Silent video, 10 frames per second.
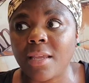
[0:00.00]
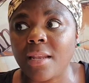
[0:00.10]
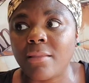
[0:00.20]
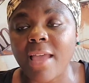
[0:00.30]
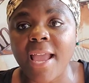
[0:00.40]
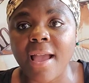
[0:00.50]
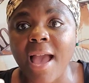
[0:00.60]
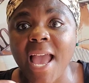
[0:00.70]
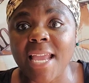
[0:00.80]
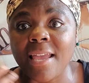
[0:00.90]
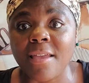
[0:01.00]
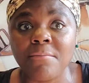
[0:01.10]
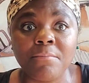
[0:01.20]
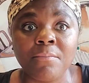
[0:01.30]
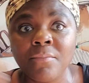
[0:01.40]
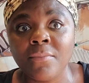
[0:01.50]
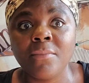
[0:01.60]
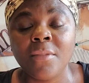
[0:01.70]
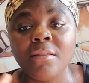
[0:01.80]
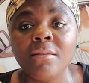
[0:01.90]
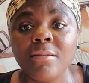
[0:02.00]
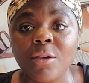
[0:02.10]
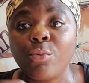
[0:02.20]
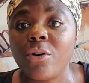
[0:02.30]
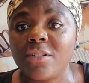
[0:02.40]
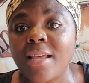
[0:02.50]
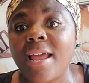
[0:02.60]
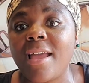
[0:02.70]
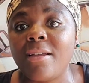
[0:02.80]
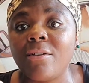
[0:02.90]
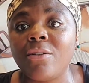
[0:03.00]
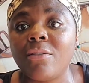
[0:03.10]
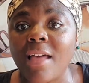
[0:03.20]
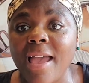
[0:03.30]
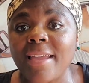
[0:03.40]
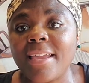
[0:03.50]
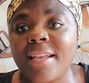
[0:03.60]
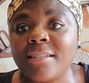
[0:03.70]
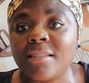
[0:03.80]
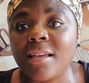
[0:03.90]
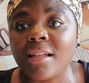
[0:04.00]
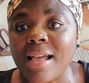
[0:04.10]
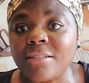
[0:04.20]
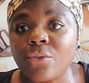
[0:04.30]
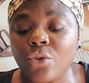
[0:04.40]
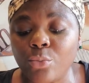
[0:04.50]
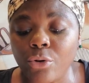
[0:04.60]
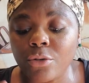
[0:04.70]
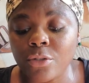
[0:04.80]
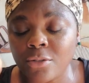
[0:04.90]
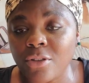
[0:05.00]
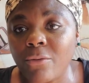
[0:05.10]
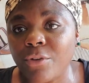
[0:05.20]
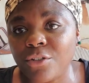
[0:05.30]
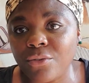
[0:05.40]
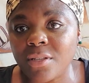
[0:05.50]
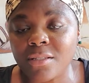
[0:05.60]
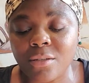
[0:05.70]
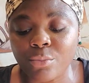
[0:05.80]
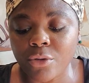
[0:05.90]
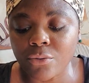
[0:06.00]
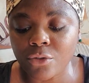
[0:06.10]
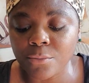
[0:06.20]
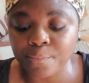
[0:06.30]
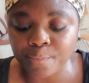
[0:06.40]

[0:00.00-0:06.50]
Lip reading: leaning, like the approach that I like is the classical approach. So I'll read you this approach.